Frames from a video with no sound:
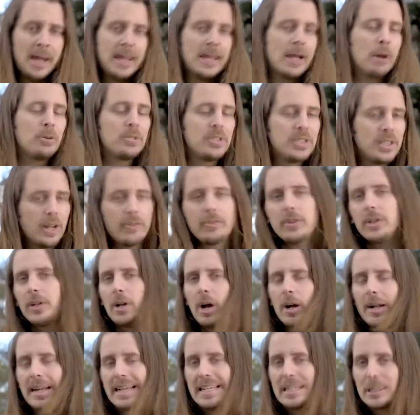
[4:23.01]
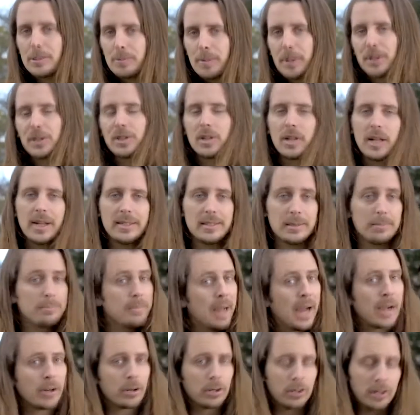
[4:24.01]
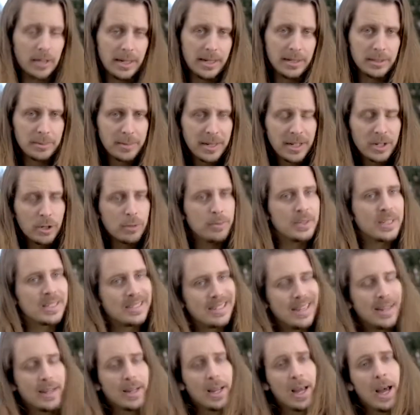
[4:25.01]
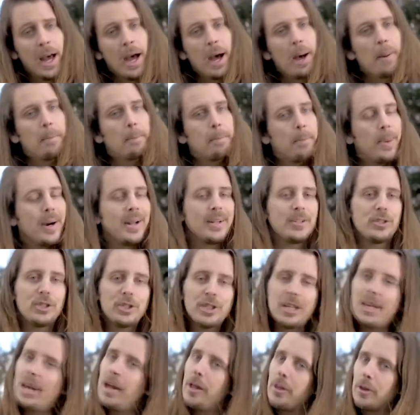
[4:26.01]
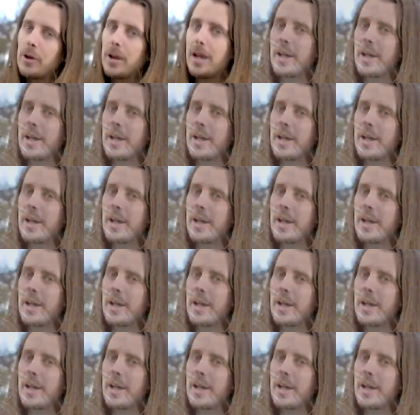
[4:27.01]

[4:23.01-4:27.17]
Now, it's definitely not a specialized macro lens, make no mistake, but just another